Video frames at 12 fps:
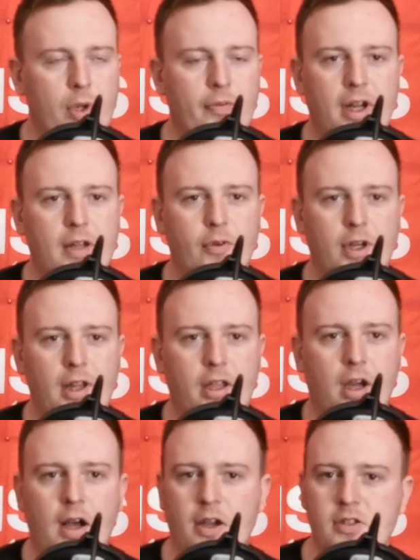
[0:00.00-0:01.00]
But I find it funny, like
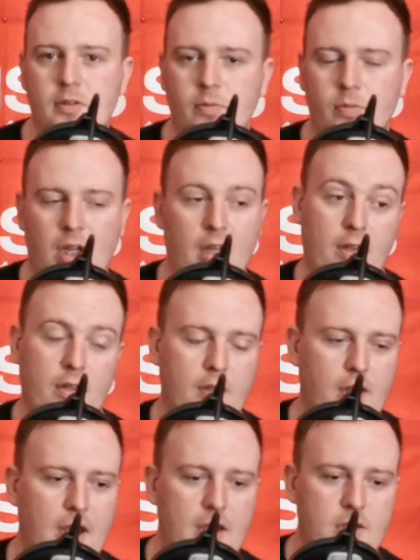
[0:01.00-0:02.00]
Arsenal, uh, their,
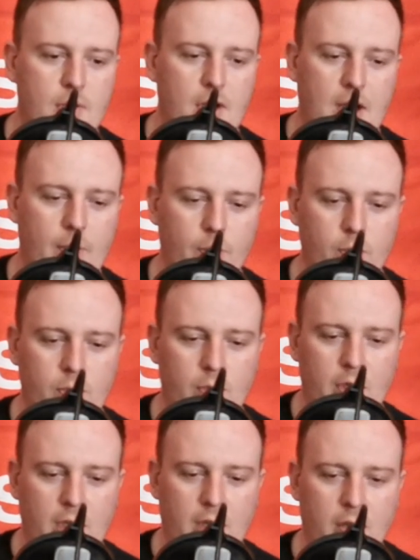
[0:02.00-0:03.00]
Twitter account
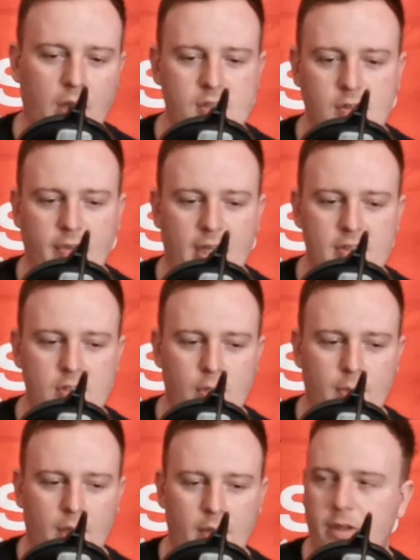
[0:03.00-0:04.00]
and Arsenal fans
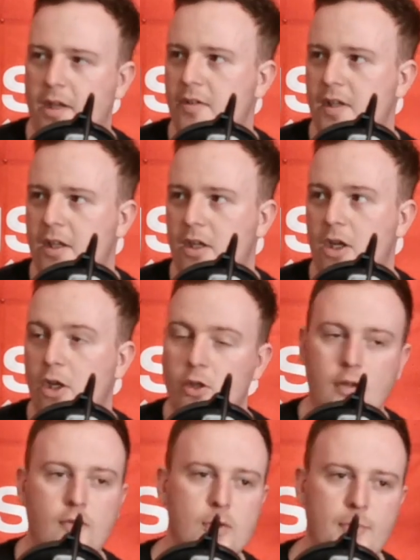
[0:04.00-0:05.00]
coming out with things like.
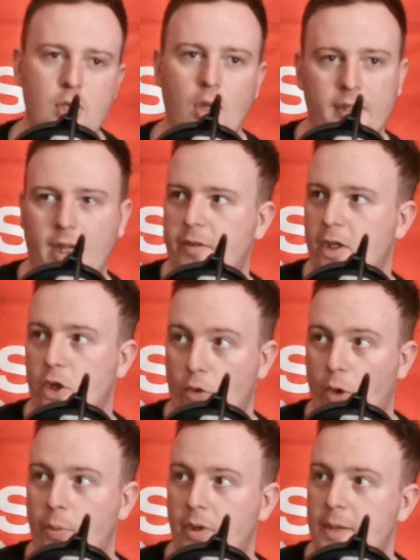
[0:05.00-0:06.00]
You've just been knocked out of the
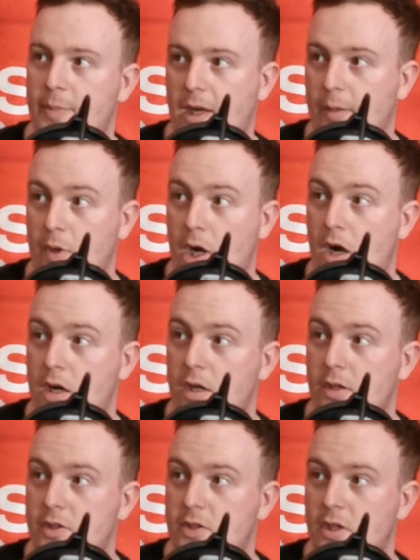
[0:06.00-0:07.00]
Europa League by the Olympiacos.